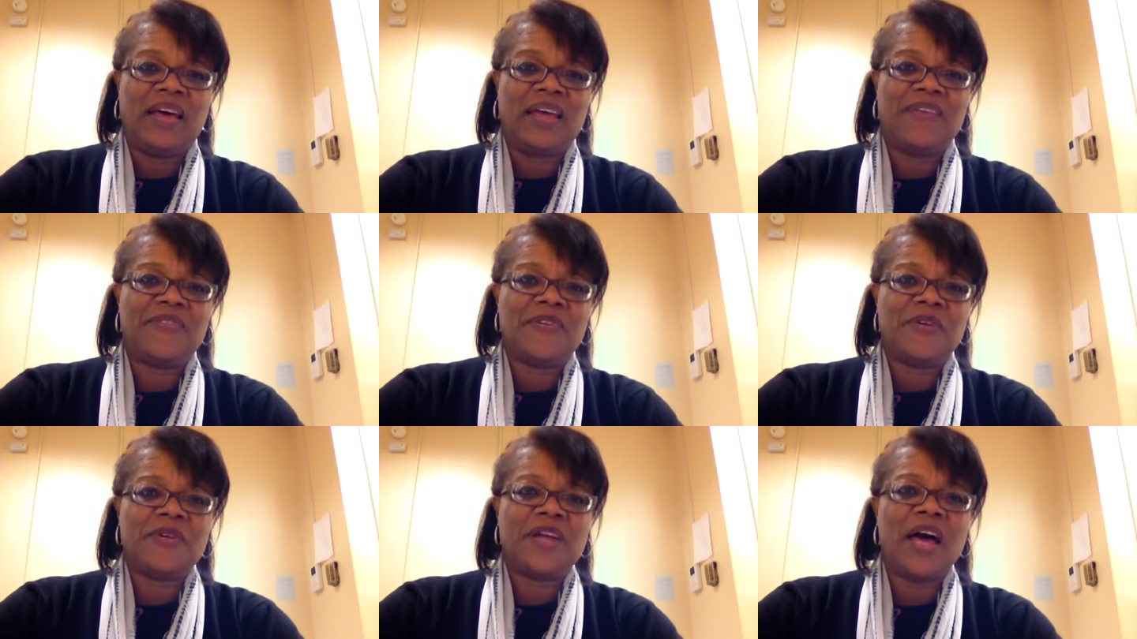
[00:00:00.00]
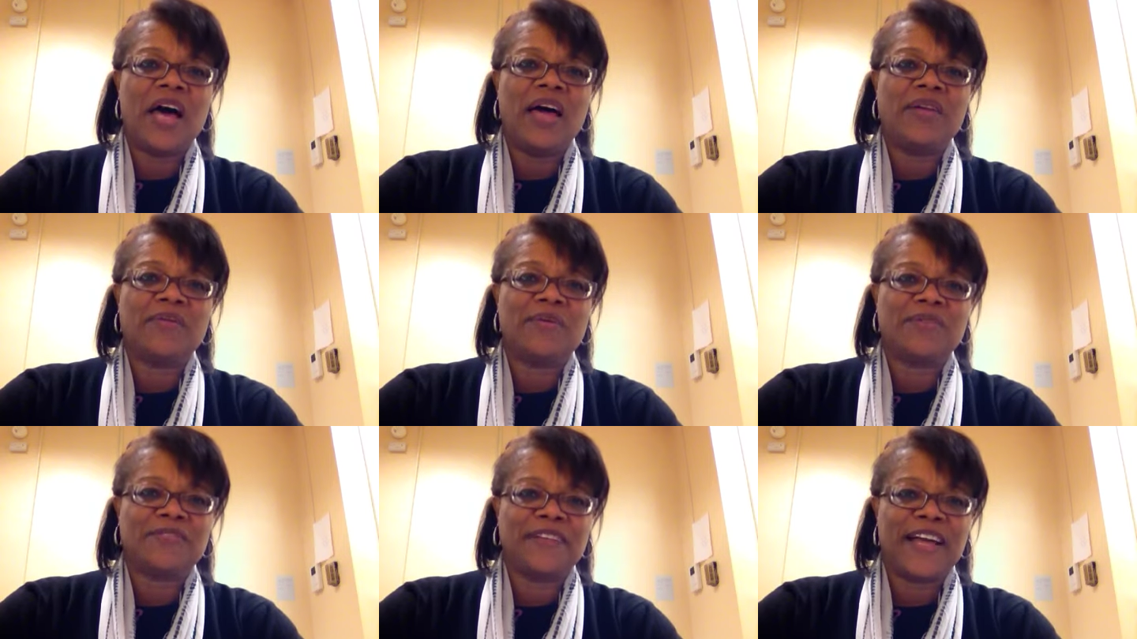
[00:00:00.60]
If you're not
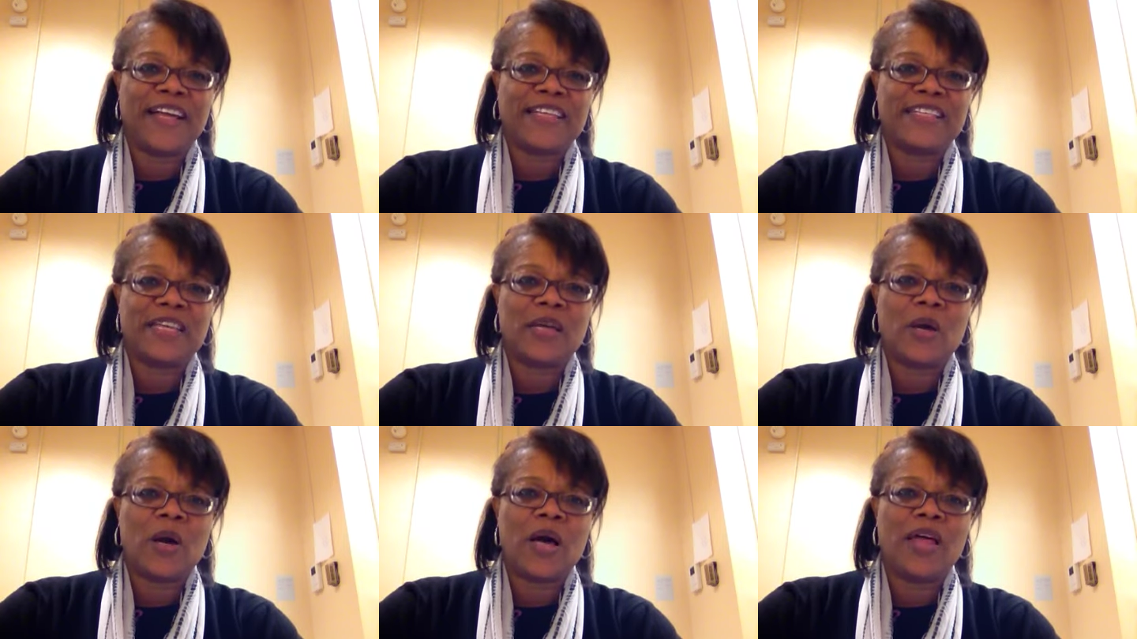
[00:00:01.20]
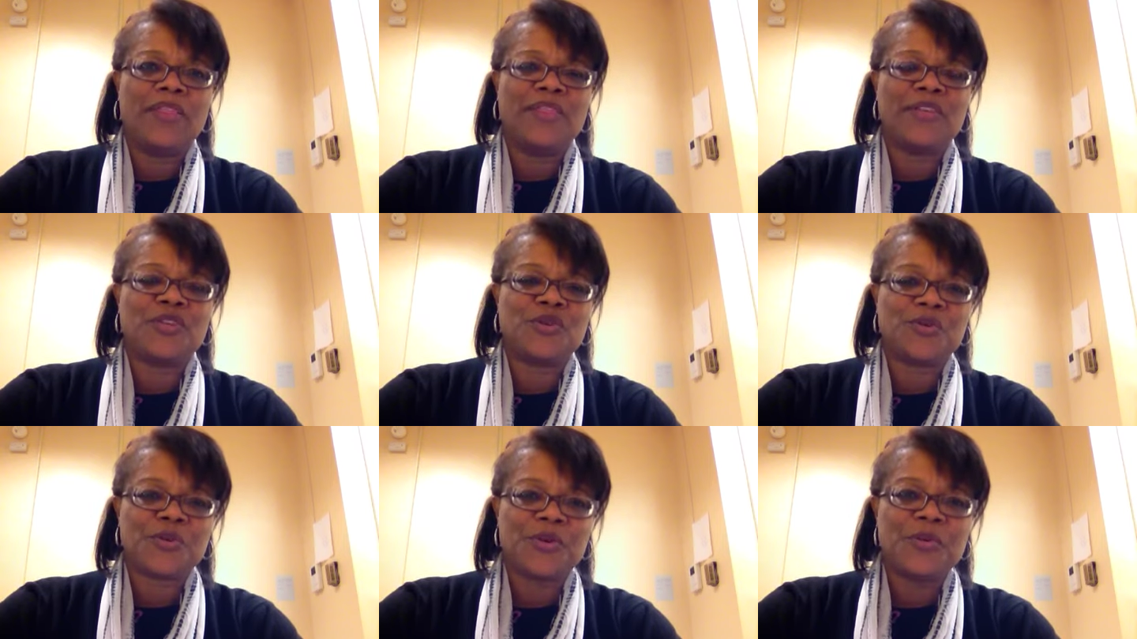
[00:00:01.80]
reflecting on the
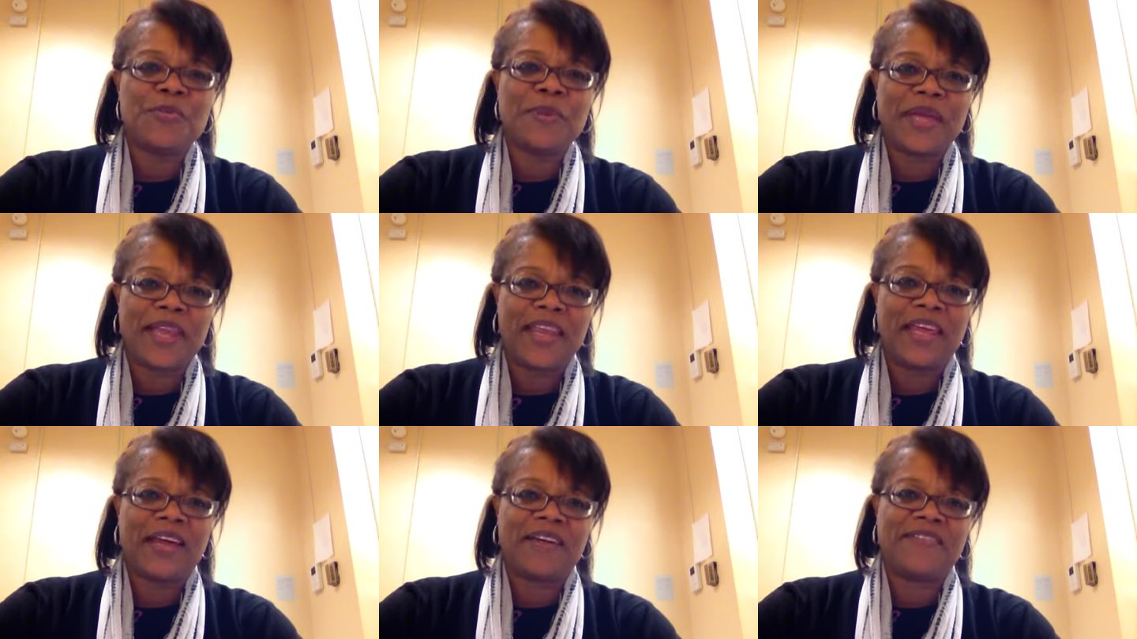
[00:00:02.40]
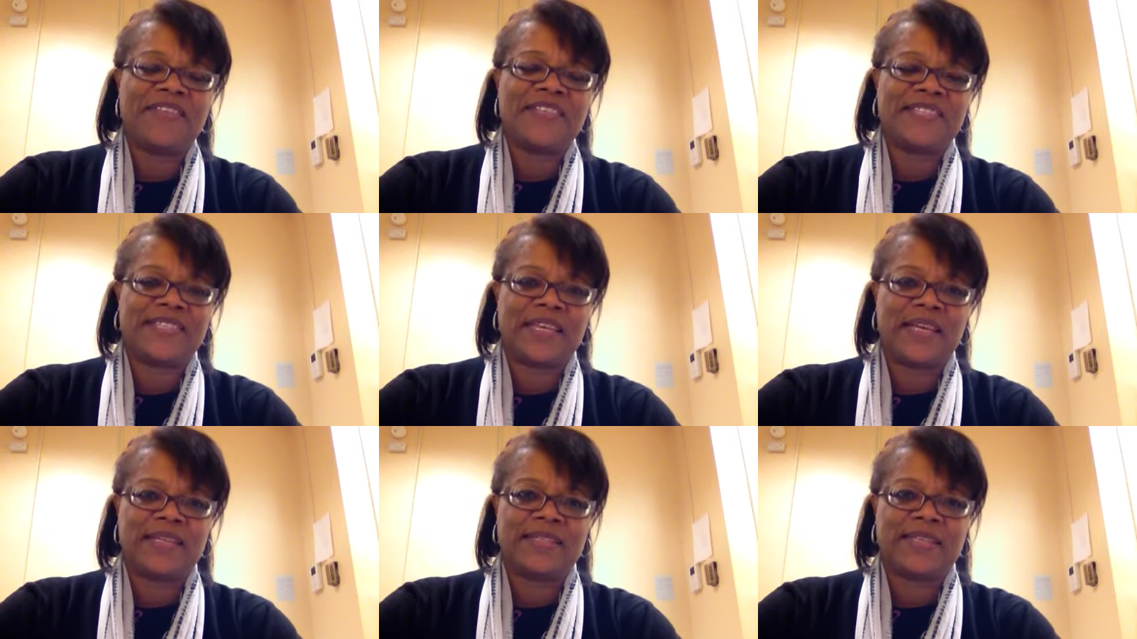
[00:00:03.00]
true meaning of the
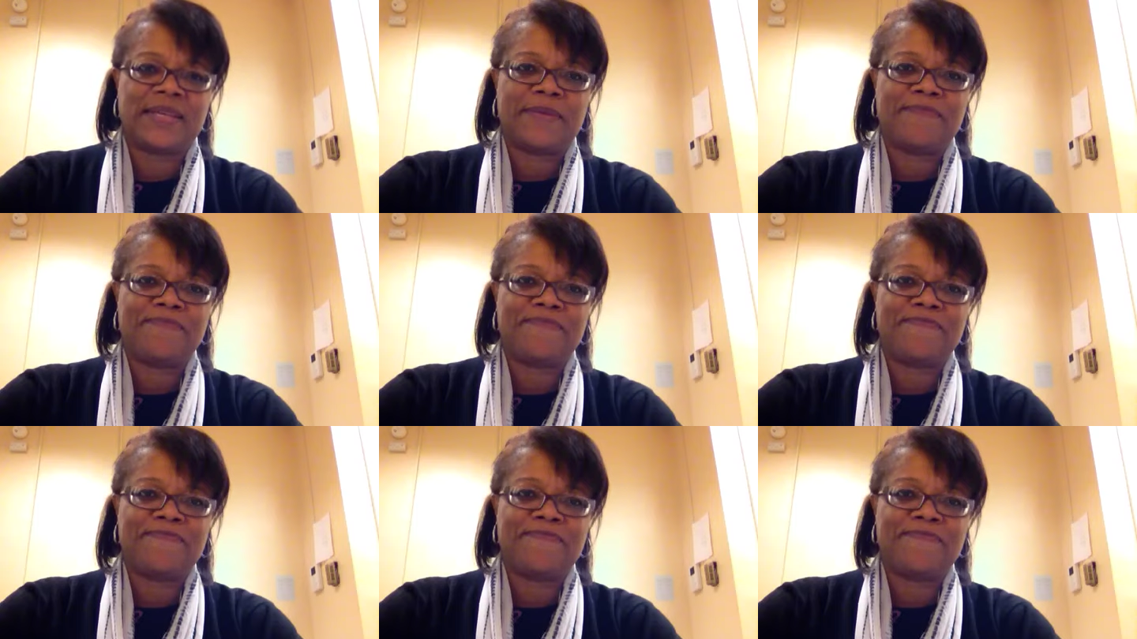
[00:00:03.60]
season.